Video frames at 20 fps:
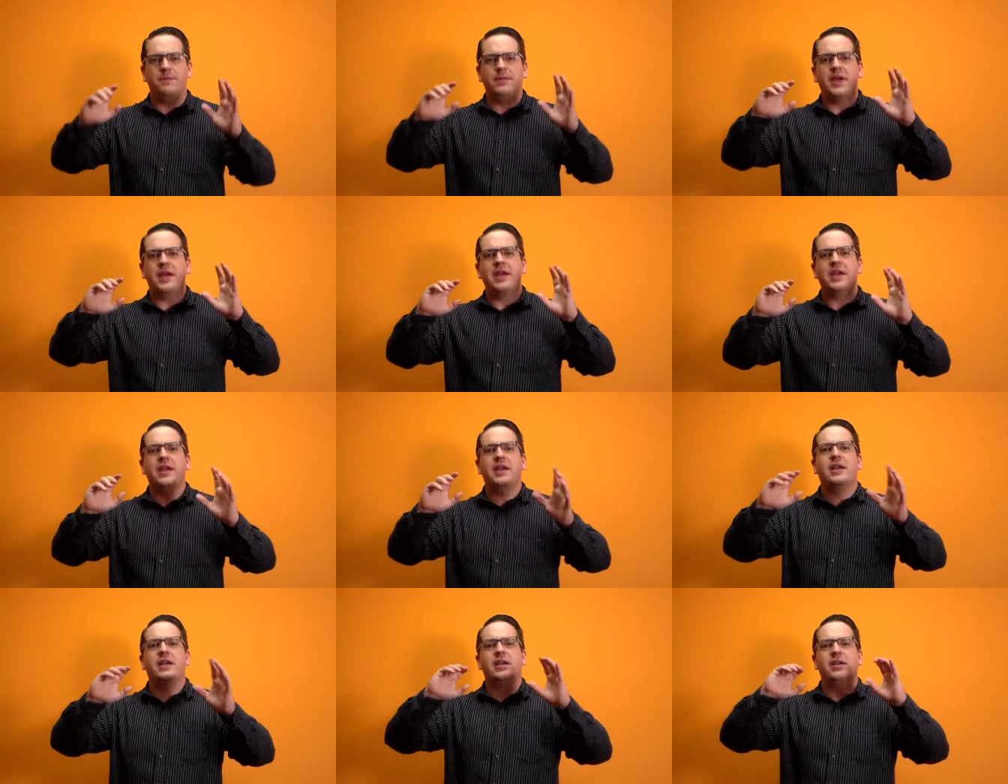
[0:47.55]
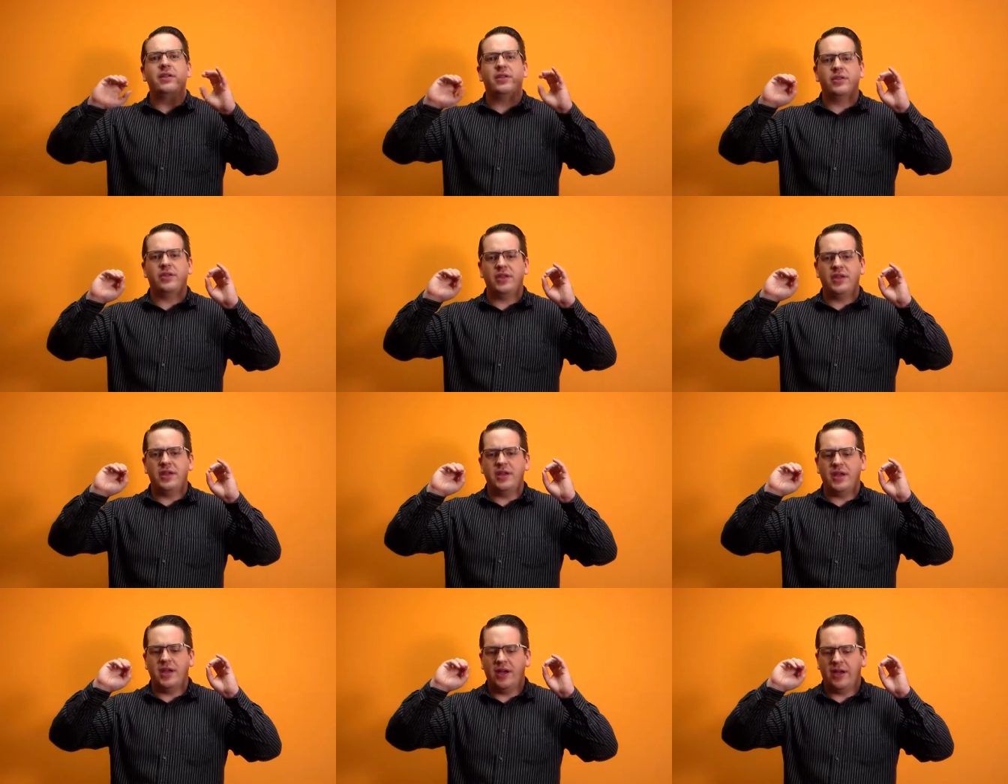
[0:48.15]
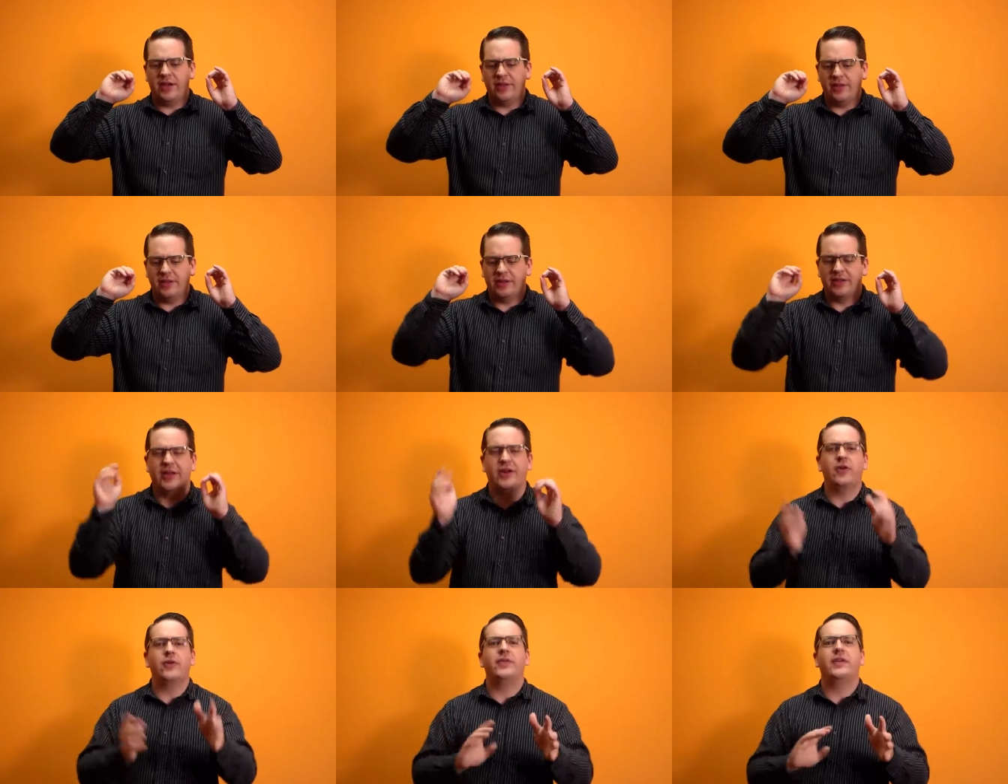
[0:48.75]
being the
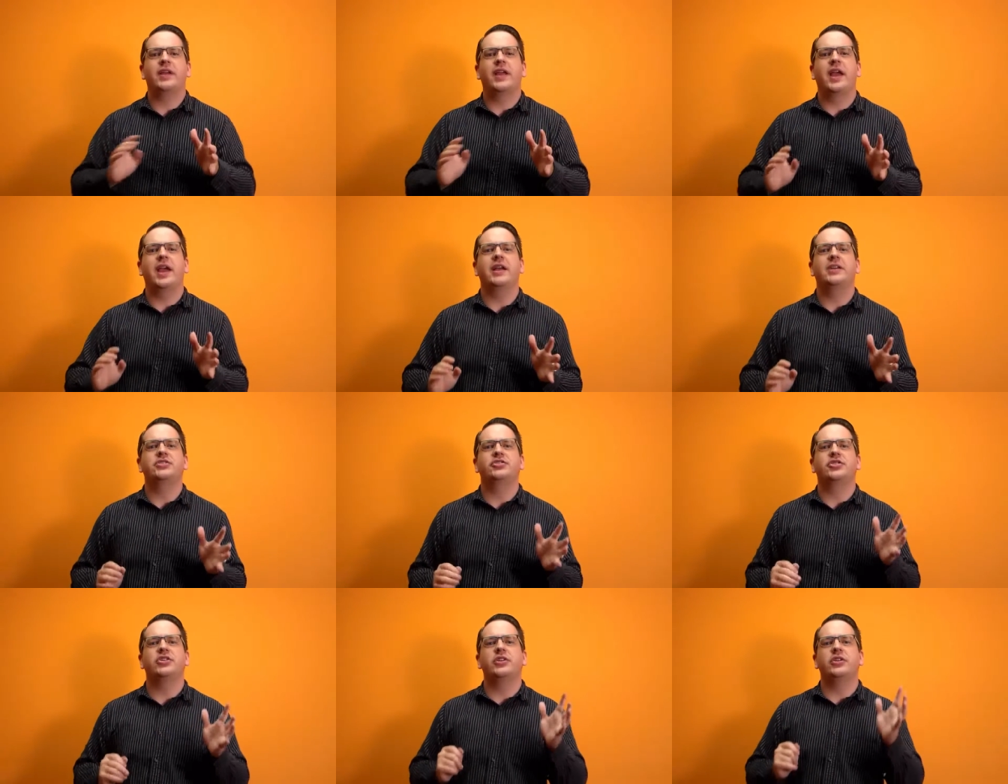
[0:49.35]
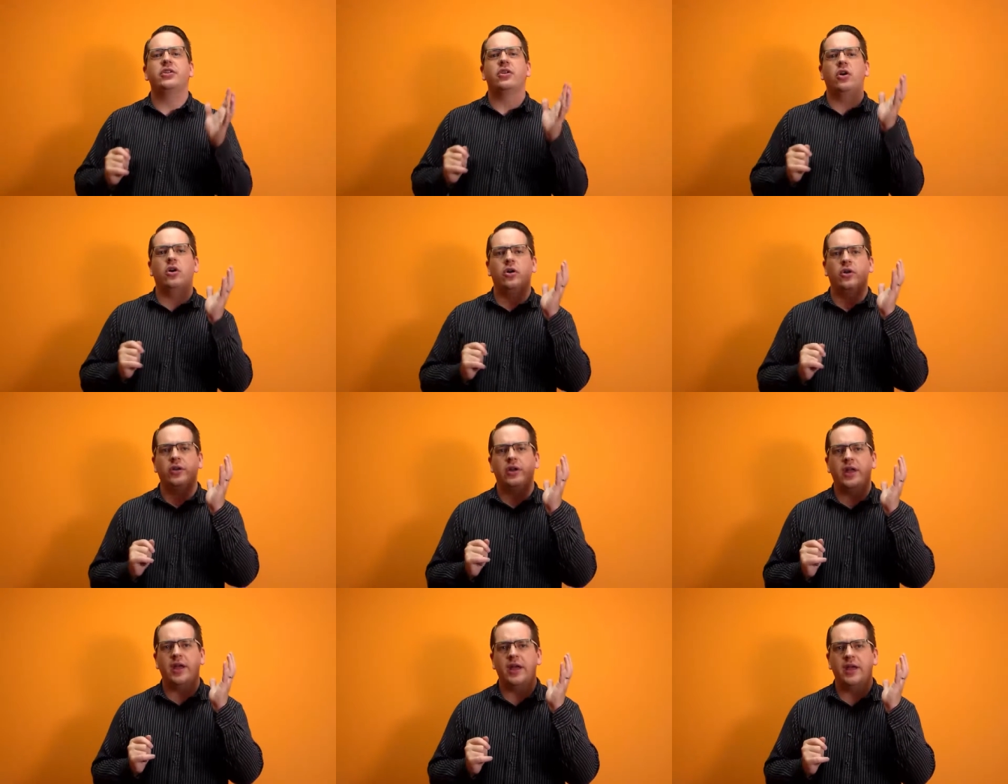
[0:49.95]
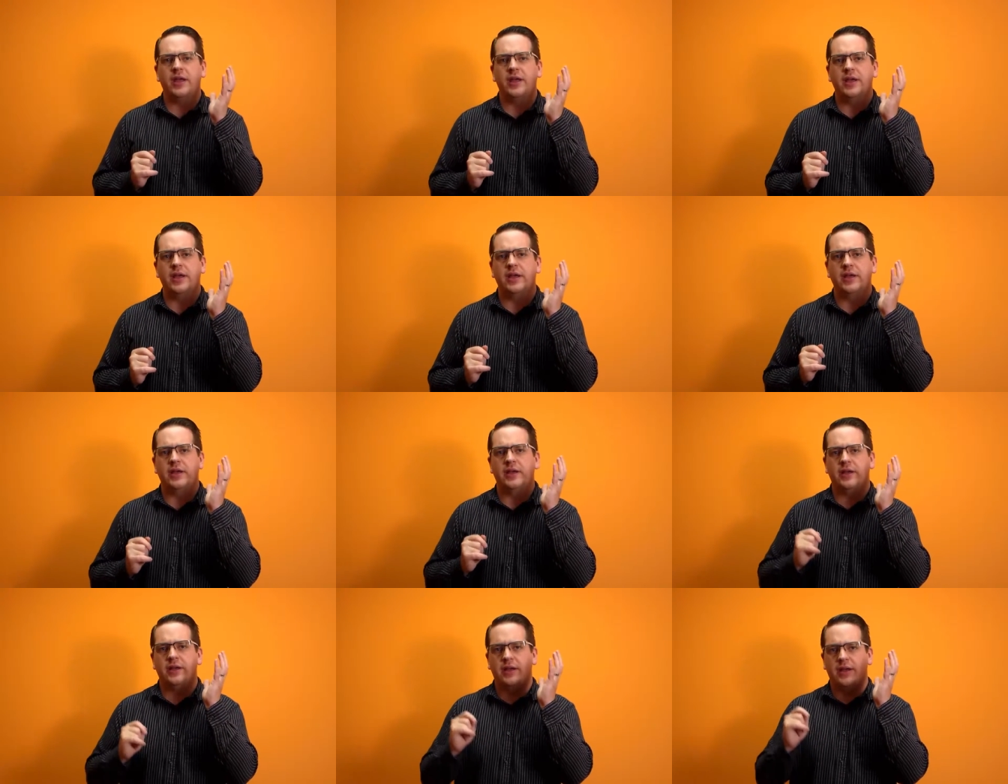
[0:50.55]
clarification on
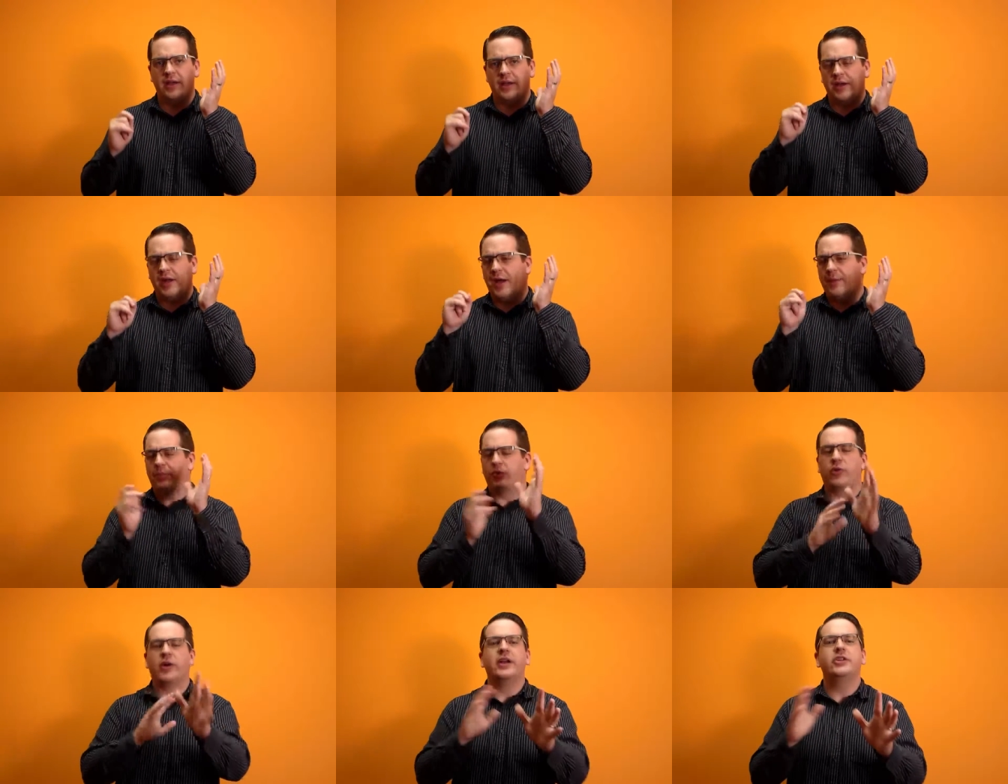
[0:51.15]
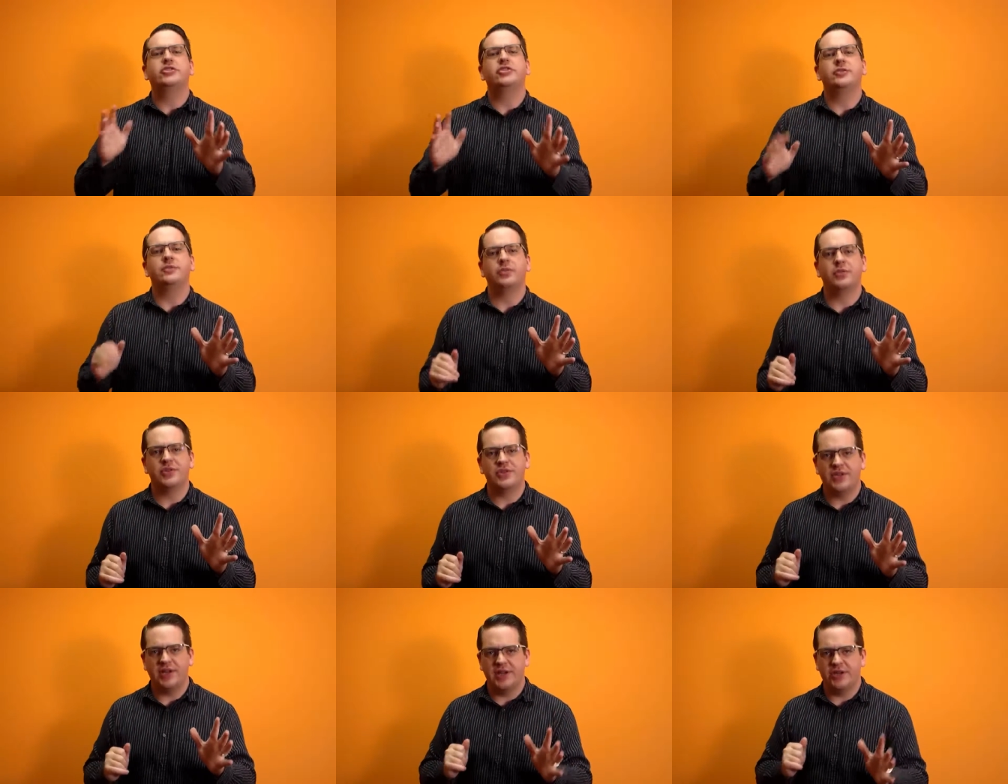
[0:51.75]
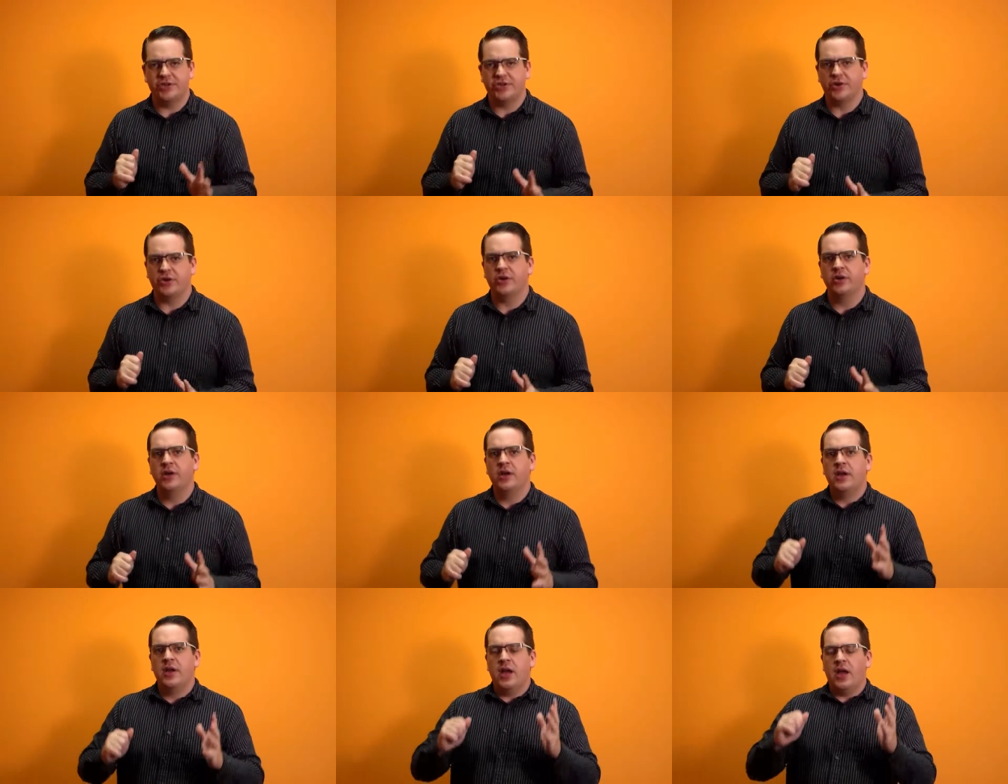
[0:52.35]
an operation
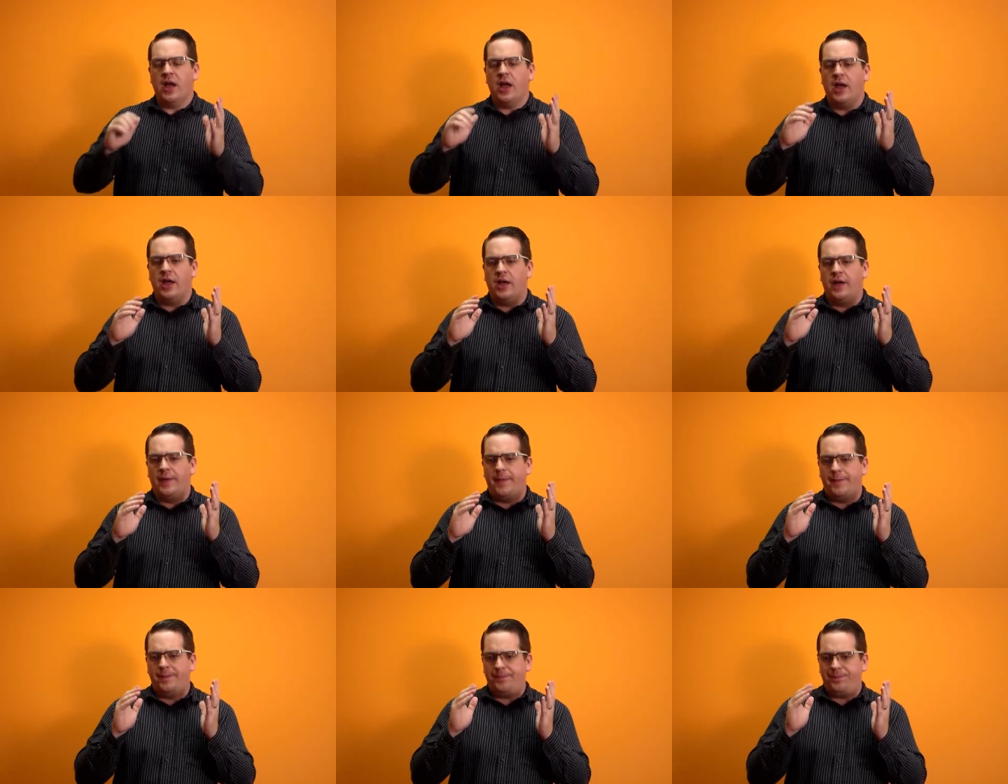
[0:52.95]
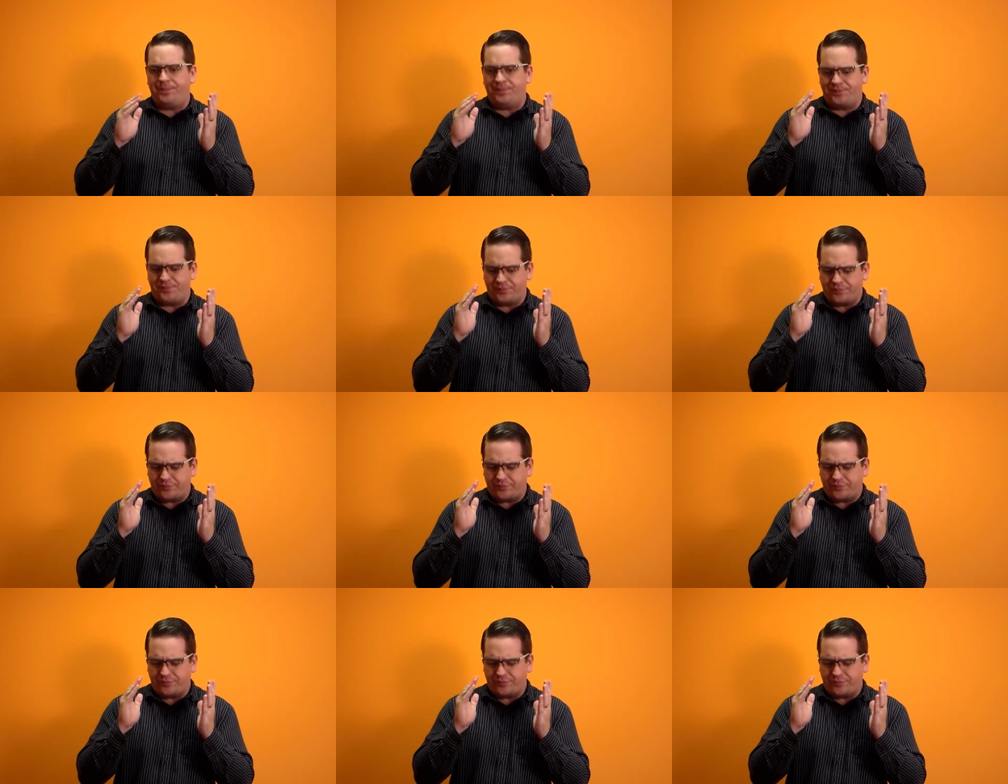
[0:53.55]
procedure. Kind